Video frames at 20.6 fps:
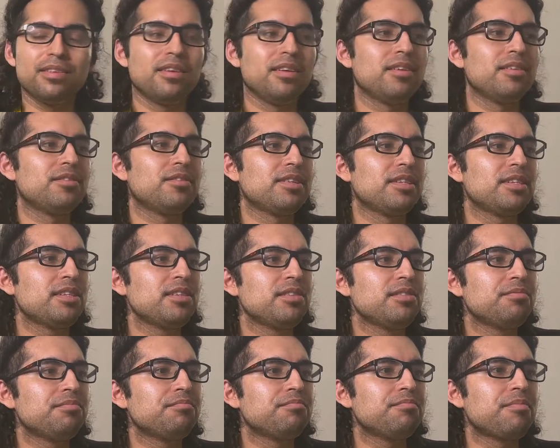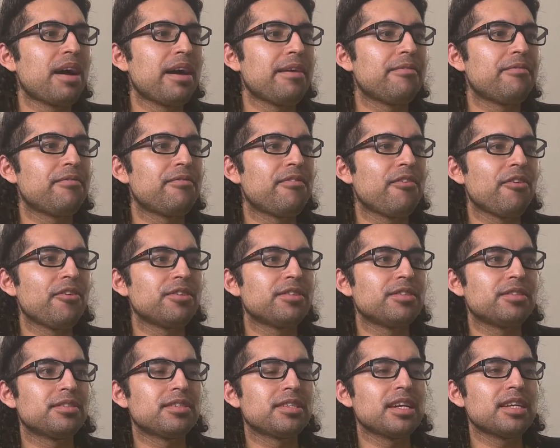So this is my
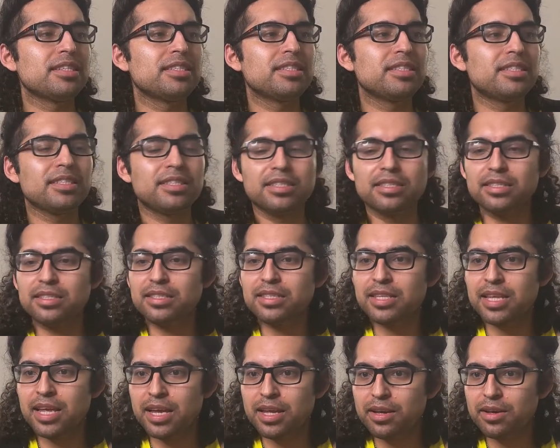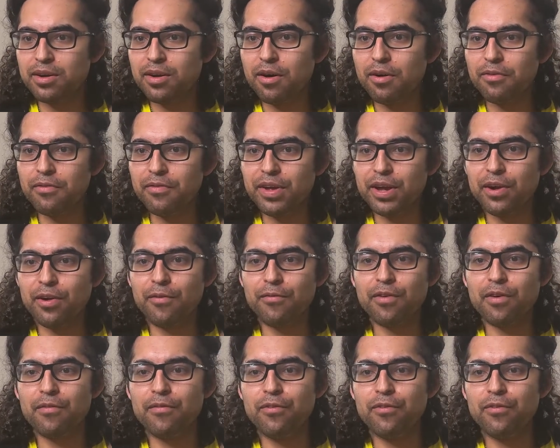first Tenitol figure from